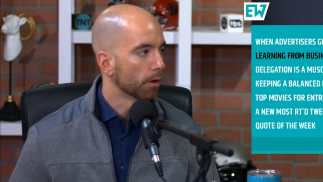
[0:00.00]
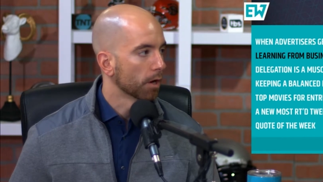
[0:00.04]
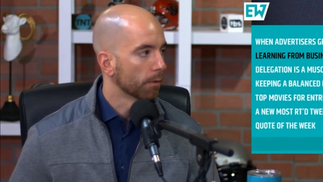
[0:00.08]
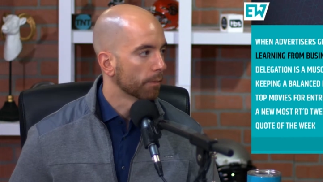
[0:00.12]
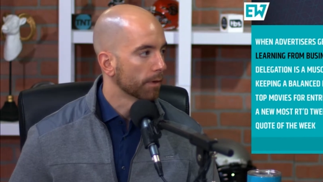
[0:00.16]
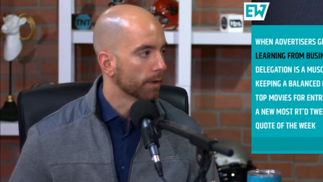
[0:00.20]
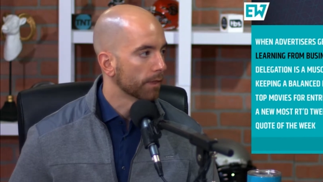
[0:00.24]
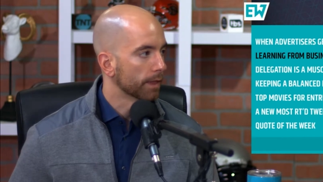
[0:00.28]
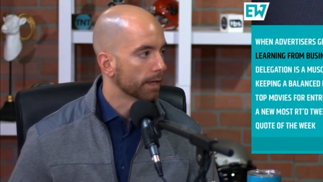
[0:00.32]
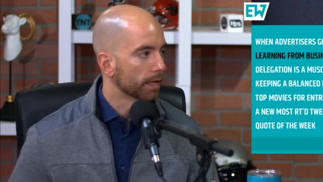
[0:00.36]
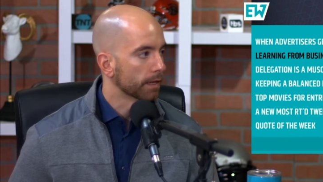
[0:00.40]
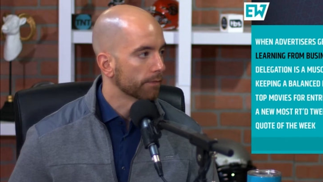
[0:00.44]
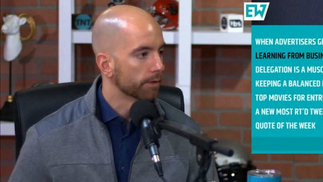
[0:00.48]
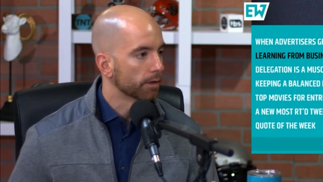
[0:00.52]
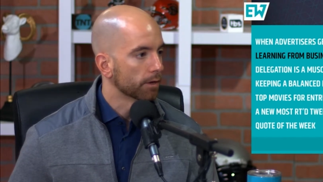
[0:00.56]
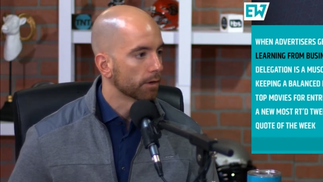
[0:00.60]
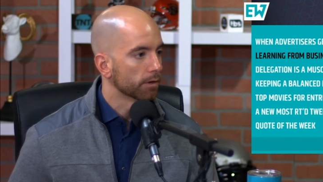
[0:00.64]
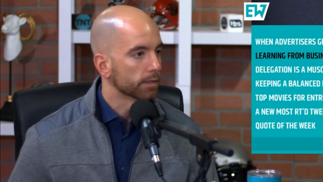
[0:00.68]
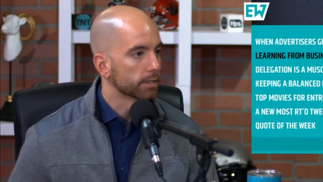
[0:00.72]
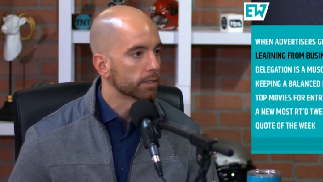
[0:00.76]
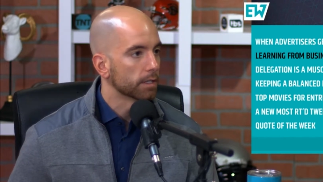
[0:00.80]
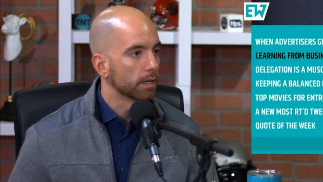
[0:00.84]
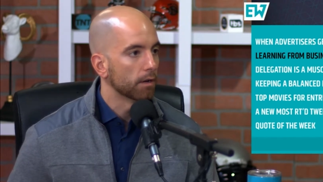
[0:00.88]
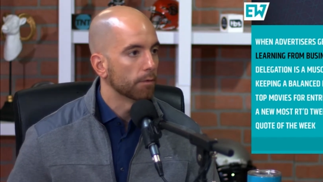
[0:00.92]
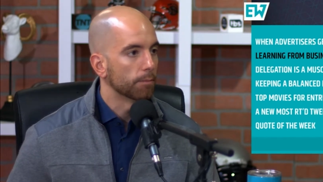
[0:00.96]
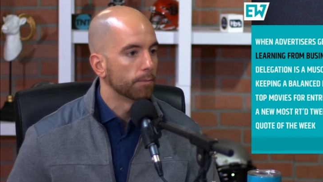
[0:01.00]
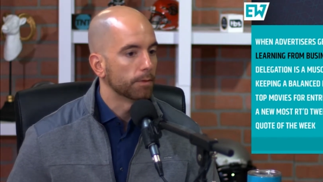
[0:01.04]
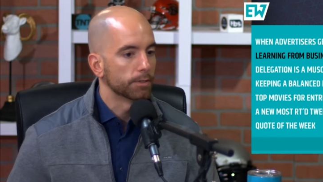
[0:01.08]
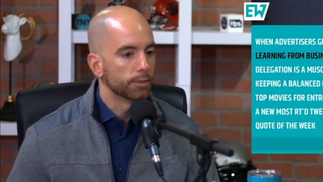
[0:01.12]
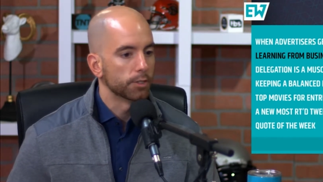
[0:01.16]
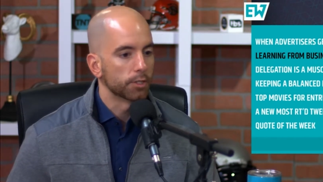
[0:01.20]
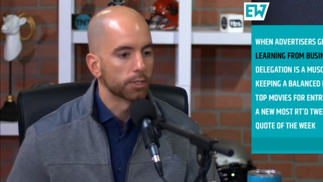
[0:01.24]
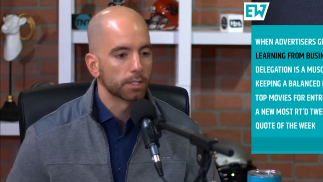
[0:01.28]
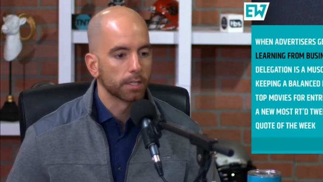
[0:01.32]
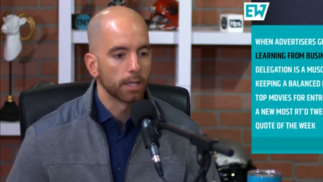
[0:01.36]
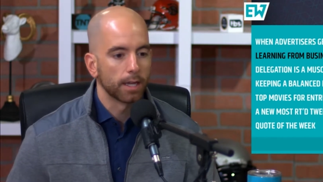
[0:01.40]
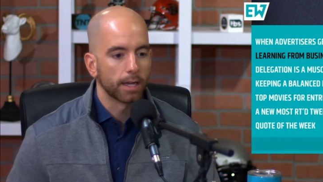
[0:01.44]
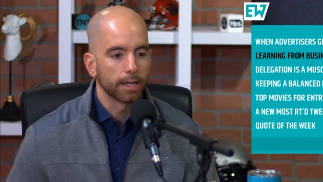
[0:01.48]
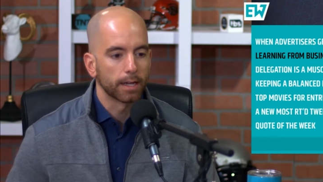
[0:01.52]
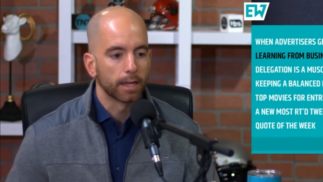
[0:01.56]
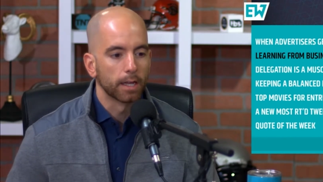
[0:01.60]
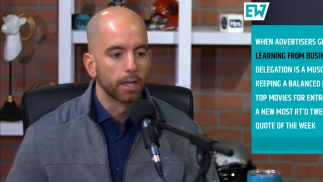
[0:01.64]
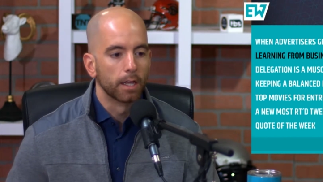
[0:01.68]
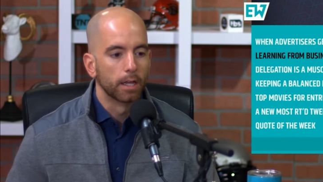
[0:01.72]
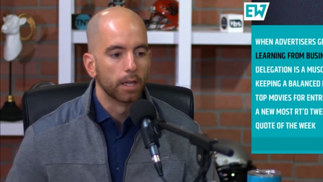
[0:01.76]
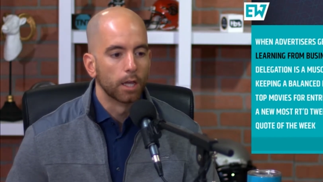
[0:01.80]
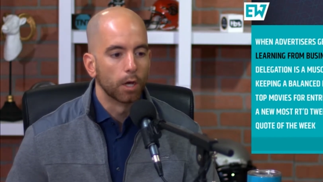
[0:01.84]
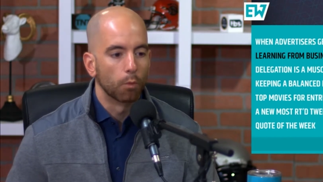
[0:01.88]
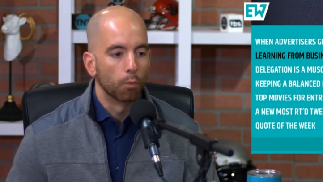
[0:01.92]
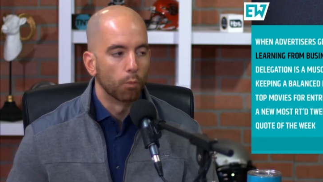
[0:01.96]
smart and we think of it ourselves, but just like